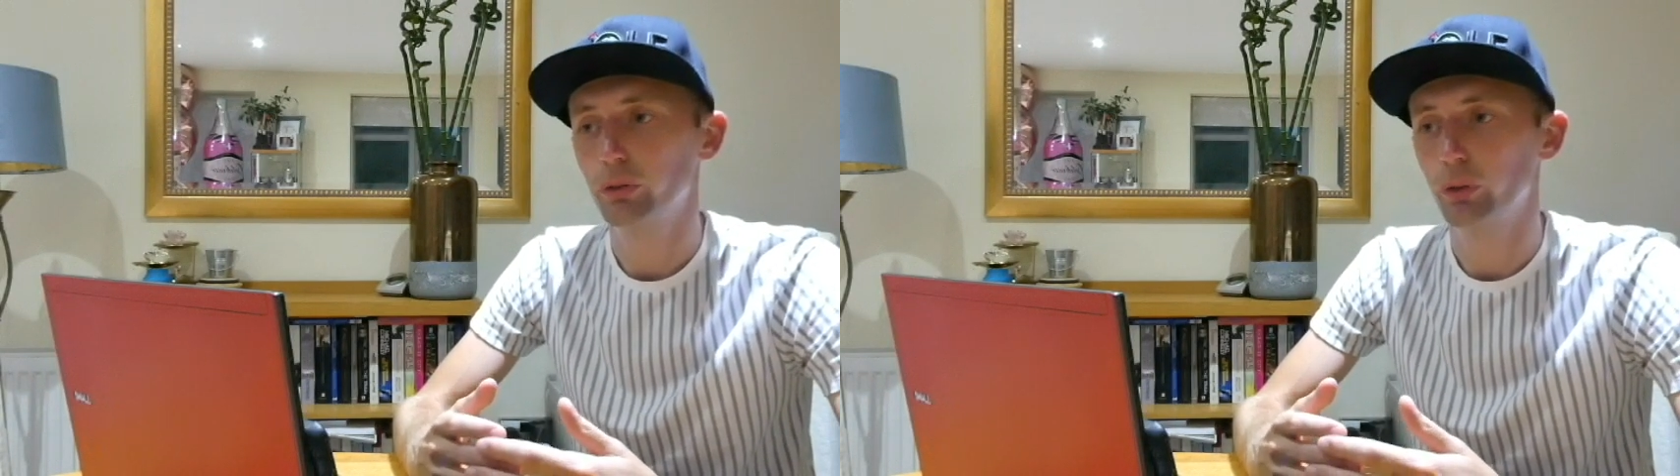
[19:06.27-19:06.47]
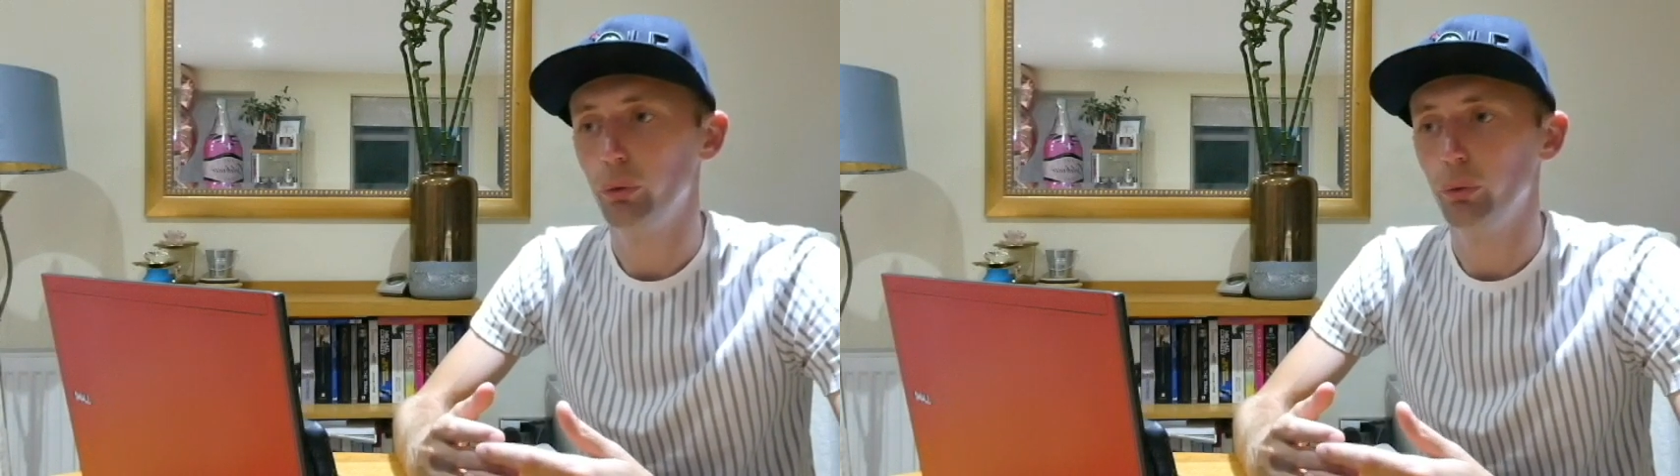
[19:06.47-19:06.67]

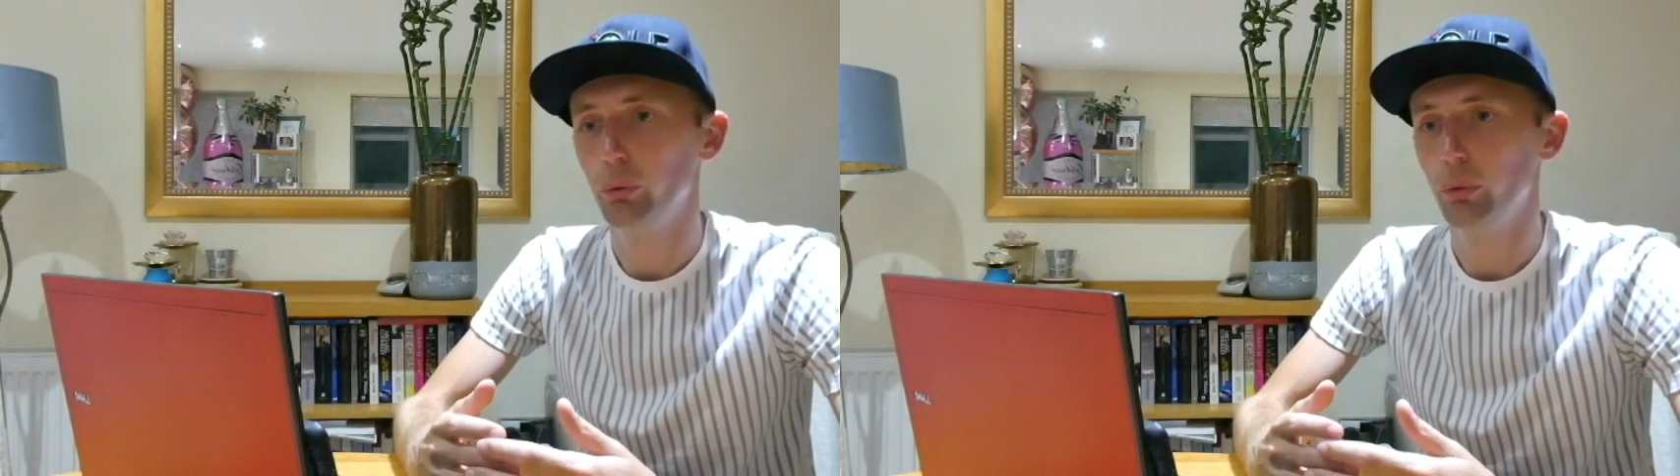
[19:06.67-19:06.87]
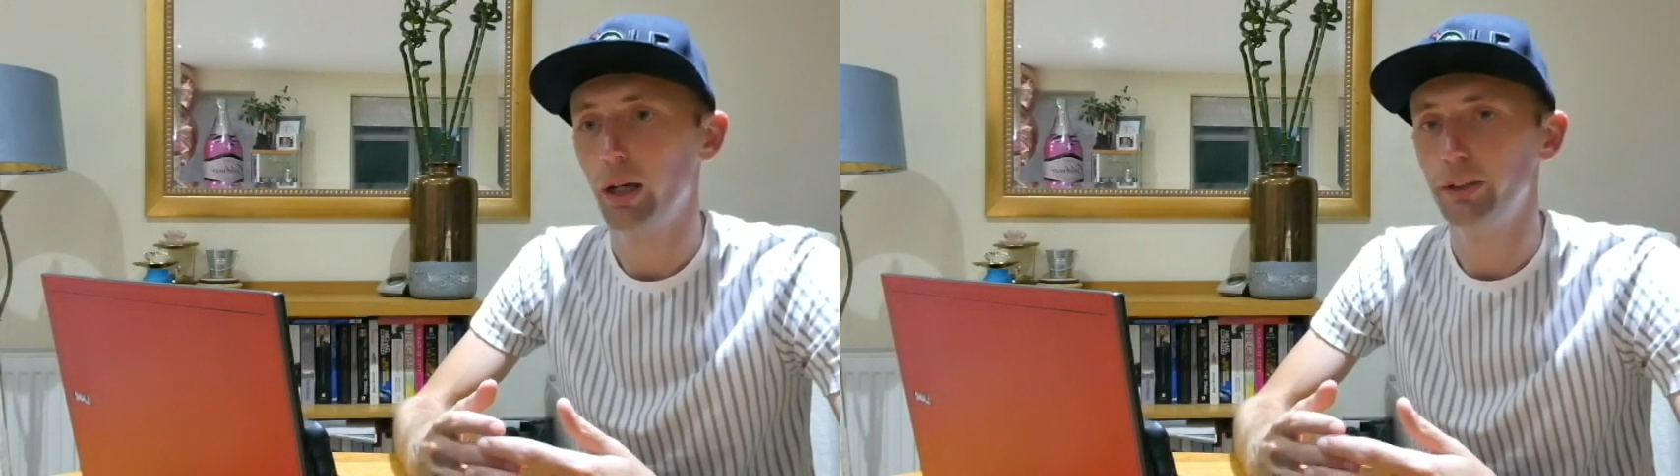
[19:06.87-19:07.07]

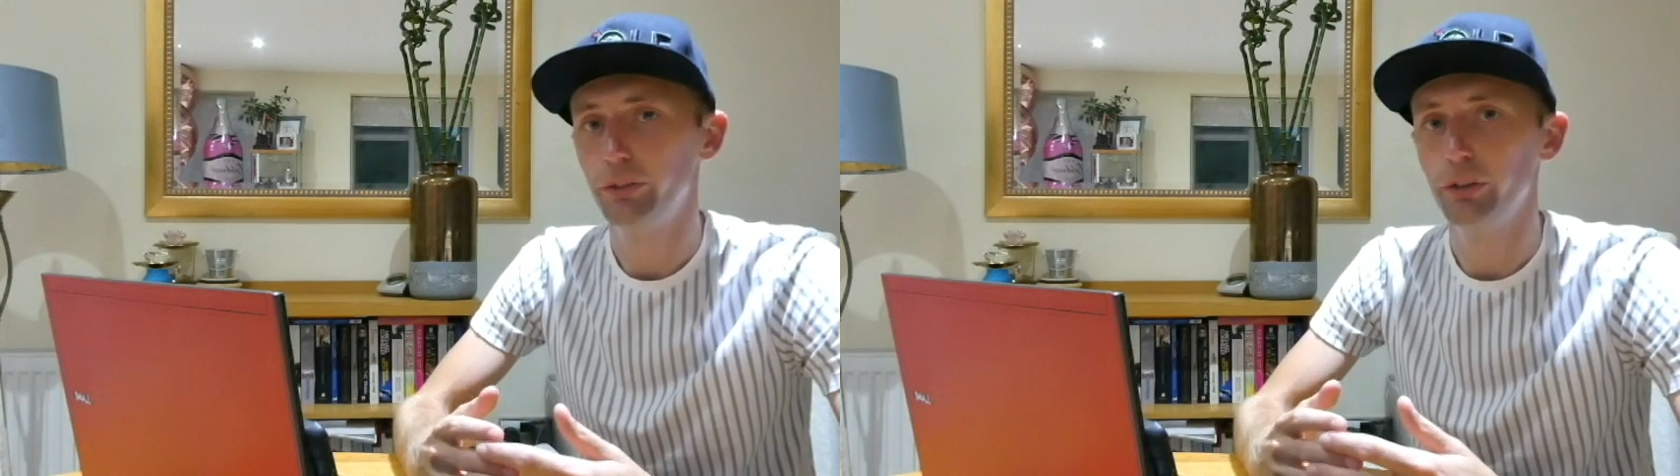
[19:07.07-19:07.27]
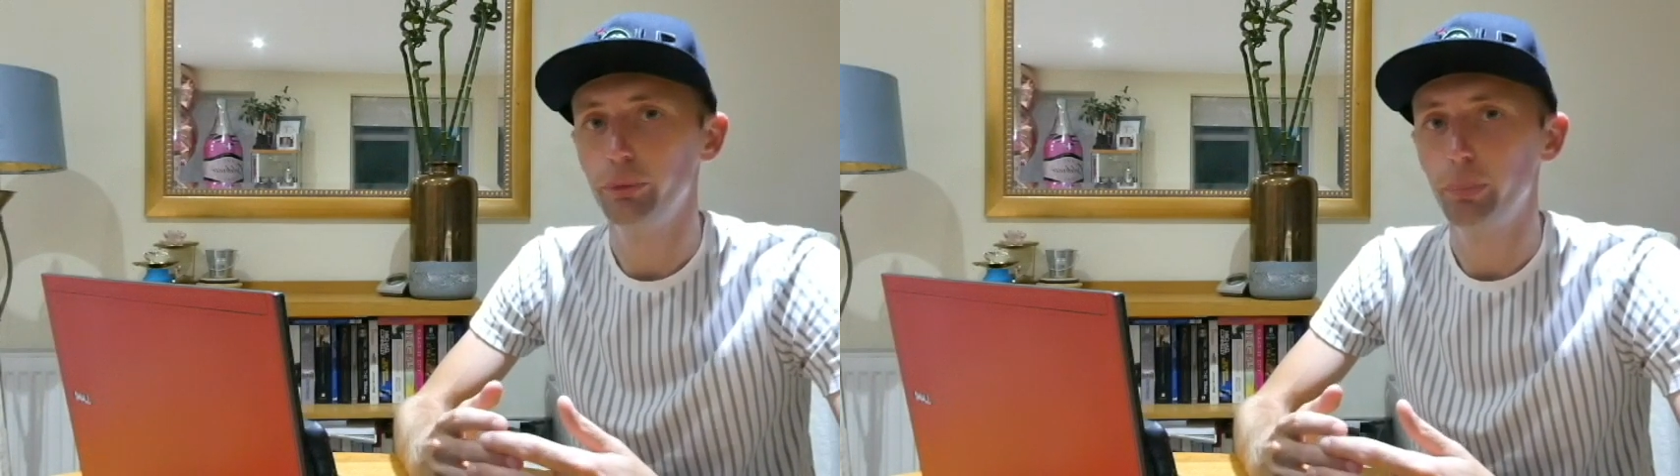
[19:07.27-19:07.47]
to
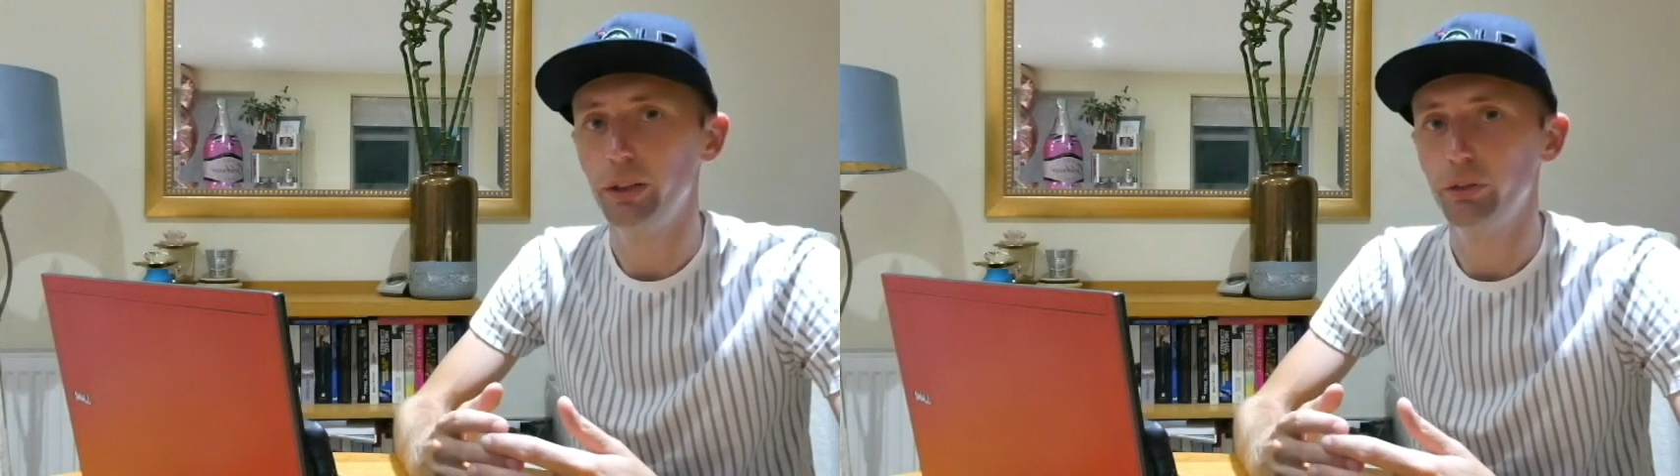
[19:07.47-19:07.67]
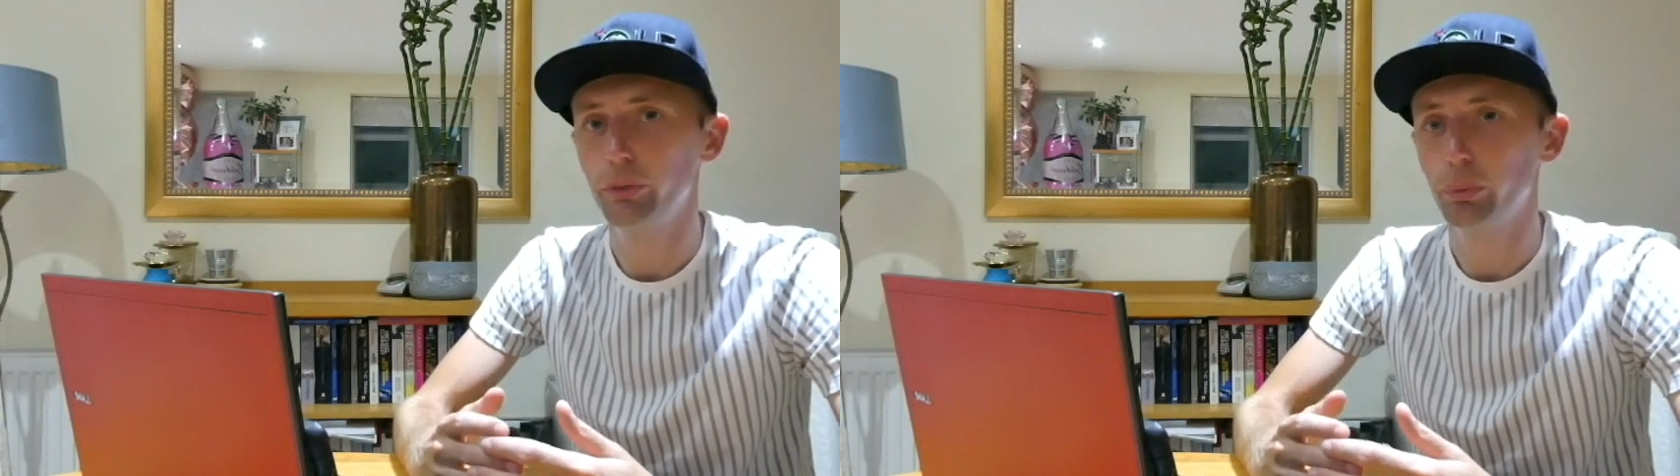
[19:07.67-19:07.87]
Hastings
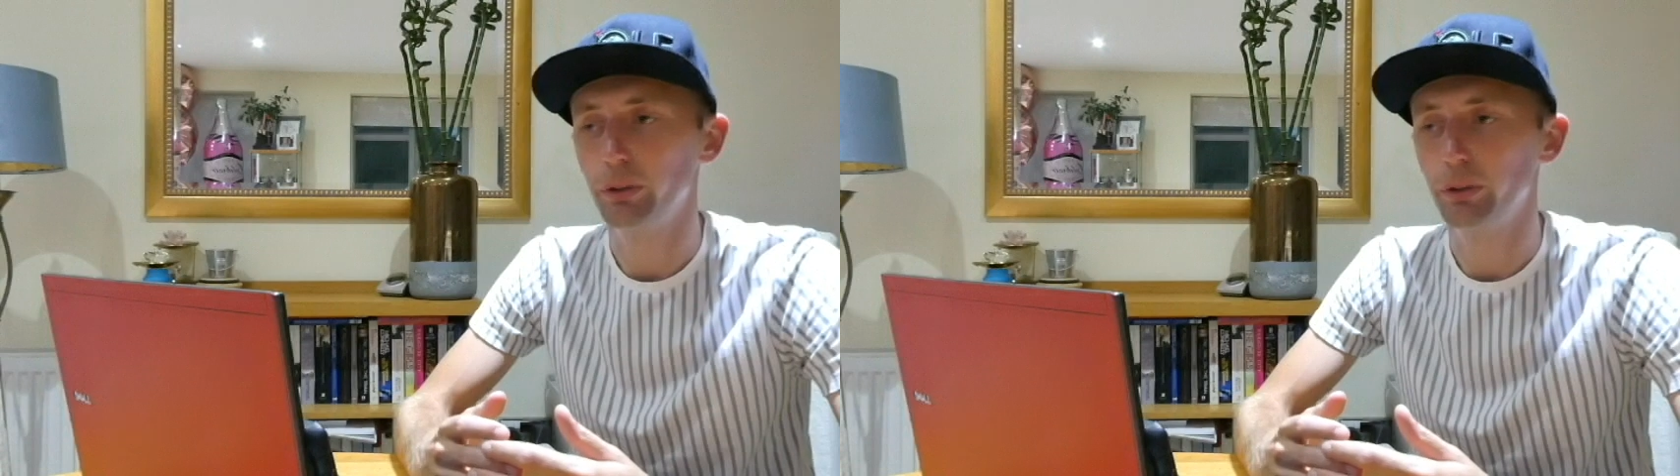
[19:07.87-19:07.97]
Beach,